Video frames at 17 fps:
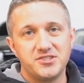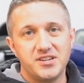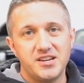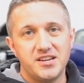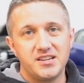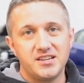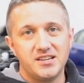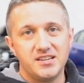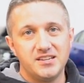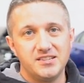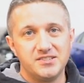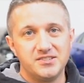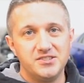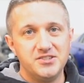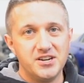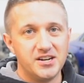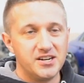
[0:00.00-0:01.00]
tank
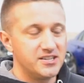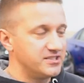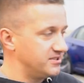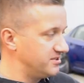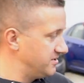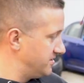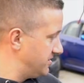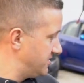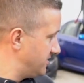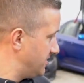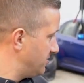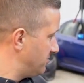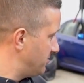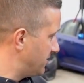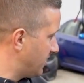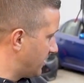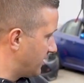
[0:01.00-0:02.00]
is done.
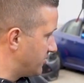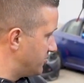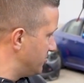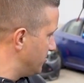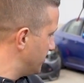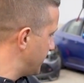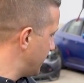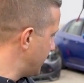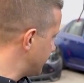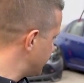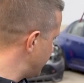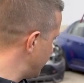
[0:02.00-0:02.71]
We got our dual catch